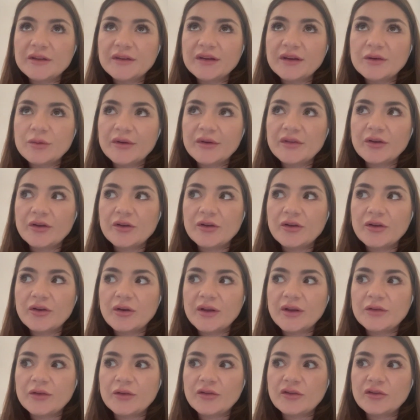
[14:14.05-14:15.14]
it's
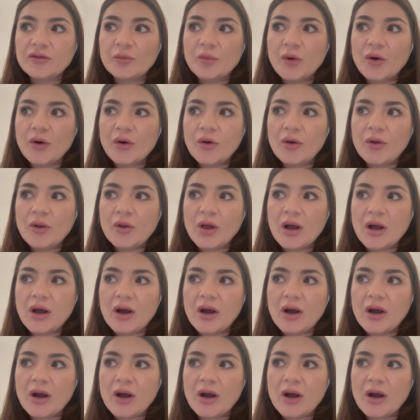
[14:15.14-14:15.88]
a small